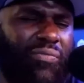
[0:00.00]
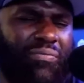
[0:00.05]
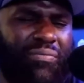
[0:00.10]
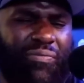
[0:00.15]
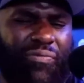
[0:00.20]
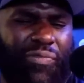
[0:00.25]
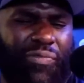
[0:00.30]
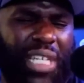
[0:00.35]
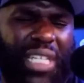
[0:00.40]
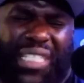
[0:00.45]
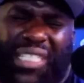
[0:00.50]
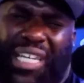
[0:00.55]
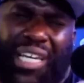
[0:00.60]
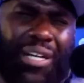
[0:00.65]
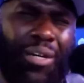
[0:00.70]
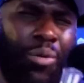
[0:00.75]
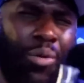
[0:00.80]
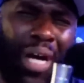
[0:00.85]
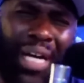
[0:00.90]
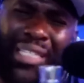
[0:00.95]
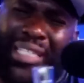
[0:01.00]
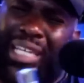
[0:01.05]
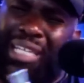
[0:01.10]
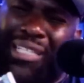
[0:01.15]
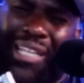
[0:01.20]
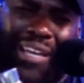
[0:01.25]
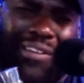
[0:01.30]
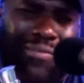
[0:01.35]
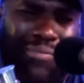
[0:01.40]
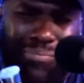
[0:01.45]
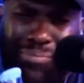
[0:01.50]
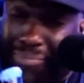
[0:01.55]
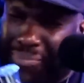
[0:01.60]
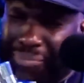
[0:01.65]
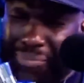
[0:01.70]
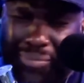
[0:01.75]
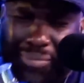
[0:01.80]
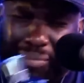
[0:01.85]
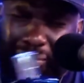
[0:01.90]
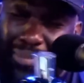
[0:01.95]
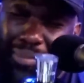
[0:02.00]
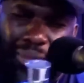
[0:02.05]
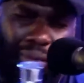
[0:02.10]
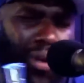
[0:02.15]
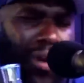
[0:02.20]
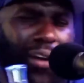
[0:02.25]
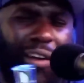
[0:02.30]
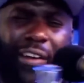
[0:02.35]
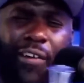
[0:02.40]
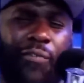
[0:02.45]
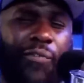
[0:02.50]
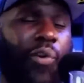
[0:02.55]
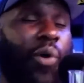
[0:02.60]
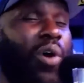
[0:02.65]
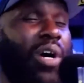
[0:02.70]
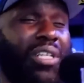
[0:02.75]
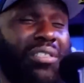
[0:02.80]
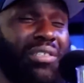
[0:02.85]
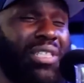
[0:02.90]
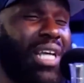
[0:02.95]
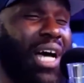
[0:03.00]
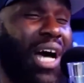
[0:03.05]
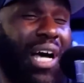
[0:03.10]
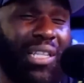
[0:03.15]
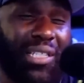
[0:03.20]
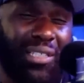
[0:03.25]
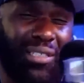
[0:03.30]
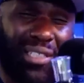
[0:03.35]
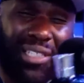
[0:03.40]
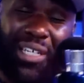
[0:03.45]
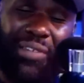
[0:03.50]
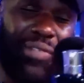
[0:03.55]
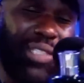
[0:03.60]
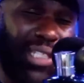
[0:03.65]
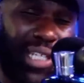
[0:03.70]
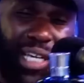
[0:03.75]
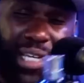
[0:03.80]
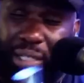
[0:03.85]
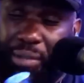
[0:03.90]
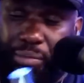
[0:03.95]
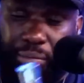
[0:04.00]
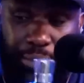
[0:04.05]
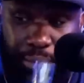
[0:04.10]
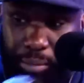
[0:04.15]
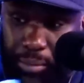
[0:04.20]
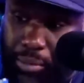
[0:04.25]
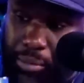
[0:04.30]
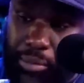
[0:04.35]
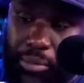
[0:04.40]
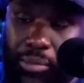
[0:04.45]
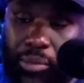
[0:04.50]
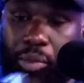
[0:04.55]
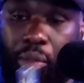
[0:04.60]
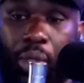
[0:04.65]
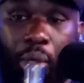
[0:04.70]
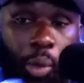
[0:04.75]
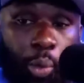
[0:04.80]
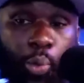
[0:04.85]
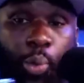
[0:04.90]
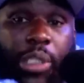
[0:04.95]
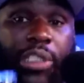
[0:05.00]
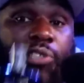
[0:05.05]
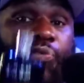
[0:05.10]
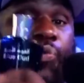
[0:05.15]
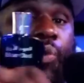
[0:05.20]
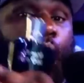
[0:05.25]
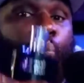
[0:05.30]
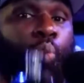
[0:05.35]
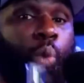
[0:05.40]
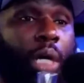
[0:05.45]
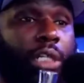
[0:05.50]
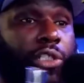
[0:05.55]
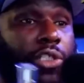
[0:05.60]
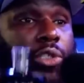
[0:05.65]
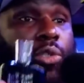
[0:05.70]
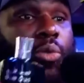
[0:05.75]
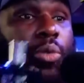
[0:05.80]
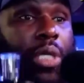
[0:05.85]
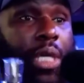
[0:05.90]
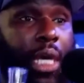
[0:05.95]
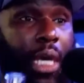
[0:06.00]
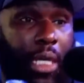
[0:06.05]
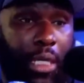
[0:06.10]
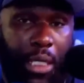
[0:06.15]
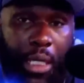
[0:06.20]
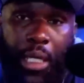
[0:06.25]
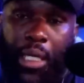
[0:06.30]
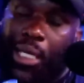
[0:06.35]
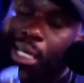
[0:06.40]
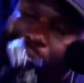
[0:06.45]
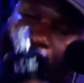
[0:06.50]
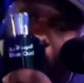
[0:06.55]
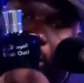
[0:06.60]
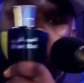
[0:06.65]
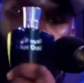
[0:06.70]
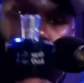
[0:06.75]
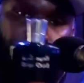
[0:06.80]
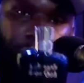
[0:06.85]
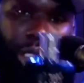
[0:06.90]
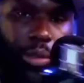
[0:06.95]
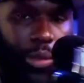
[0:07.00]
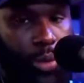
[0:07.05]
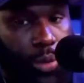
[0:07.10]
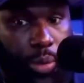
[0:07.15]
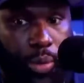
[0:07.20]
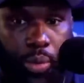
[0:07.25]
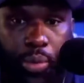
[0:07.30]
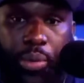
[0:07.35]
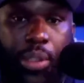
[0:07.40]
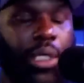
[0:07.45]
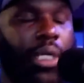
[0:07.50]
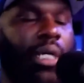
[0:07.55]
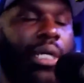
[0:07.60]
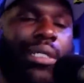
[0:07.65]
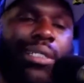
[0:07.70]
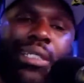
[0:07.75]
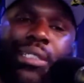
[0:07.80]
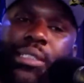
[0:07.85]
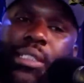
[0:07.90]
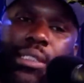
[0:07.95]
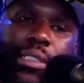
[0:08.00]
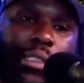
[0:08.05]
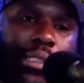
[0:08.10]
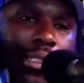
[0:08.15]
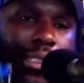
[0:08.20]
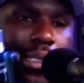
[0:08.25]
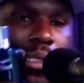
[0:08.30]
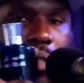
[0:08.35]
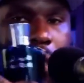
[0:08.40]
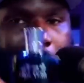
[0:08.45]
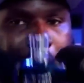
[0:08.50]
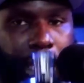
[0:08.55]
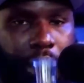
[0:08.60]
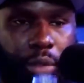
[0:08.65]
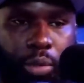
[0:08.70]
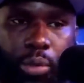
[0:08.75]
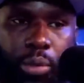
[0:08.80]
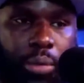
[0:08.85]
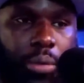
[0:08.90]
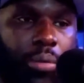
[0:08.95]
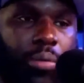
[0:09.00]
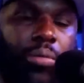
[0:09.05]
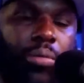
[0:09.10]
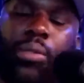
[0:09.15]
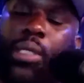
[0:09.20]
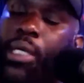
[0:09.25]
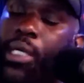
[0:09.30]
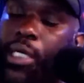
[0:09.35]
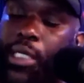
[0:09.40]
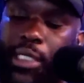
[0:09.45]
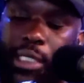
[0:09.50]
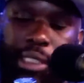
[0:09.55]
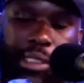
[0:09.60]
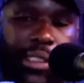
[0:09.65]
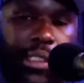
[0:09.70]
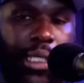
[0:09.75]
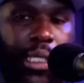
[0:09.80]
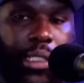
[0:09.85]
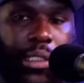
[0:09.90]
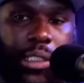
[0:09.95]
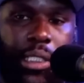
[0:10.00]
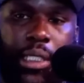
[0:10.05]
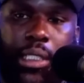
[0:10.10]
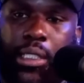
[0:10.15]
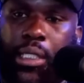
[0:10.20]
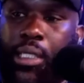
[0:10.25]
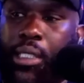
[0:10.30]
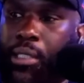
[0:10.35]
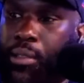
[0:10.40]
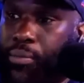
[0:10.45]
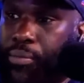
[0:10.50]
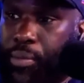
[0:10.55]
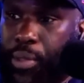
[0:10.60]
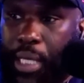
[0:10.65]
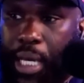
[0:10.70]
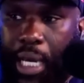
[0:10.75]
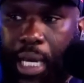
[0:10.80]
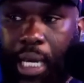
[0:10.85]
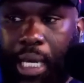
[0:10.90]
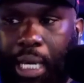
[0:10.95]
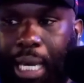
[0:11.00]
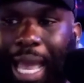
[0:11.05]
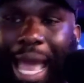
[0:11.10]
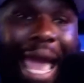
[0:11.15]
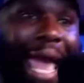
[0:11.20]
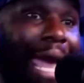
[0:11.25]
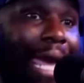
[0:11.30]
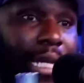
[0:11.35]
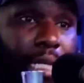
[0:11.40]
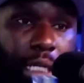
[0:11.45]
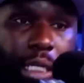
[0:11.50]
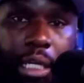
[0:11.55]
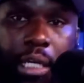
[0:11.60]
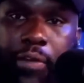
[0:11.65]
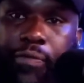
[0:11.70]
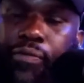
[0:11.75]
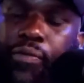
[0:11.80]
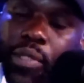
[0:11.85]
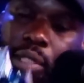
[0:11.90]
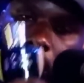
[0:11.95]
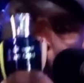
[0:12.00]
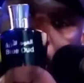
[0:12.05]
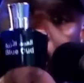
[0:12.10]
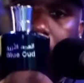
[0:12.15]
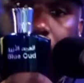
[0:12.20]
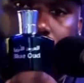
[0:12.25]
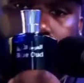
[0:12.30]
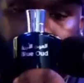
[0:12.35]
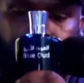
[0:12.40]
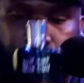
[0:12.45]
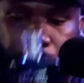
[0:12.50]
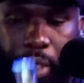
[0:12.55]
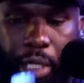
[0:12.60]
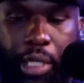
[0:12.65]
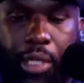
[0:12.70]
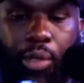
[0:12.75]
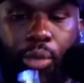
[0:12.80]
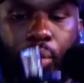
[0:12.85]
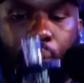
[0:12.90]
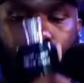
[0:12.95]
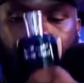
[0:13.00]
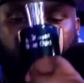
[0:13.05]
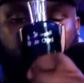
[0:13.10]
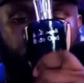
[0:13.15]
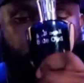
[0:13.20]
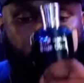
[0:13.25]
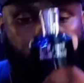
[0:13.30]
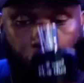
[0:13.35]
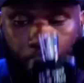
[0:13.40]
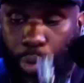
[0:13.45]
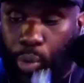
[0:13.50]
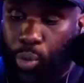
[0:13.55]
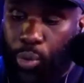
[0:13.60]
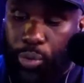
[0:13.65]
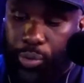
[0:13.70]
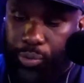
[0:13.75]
retail, I think like $400, give or take, which for what you get, and this is real oud. This isn't synthetic oud. This isn't a additive. This is real oud.